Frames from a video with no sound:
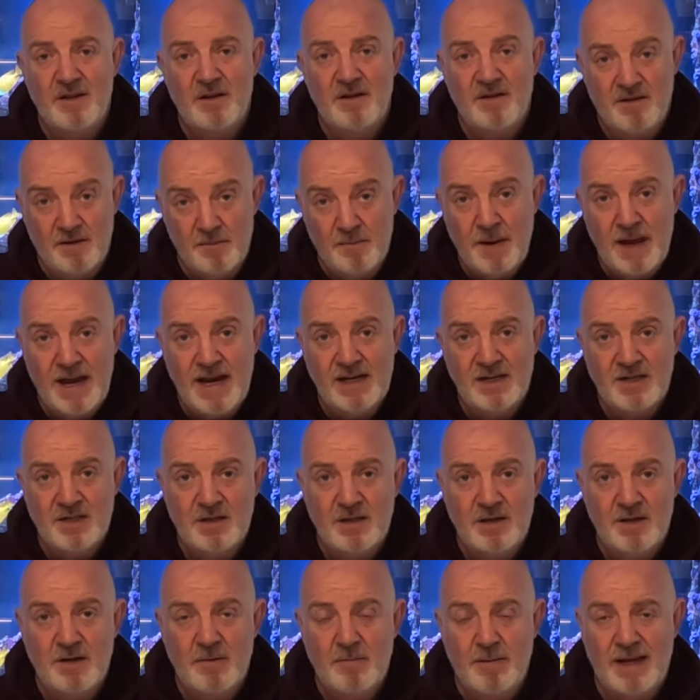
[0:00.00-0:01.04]
the paint
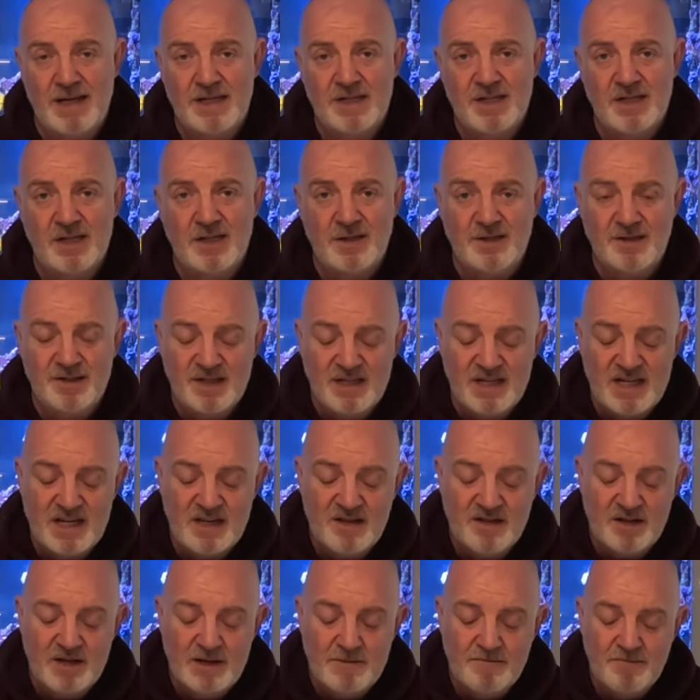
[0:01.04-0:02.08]
and the plastic underneath.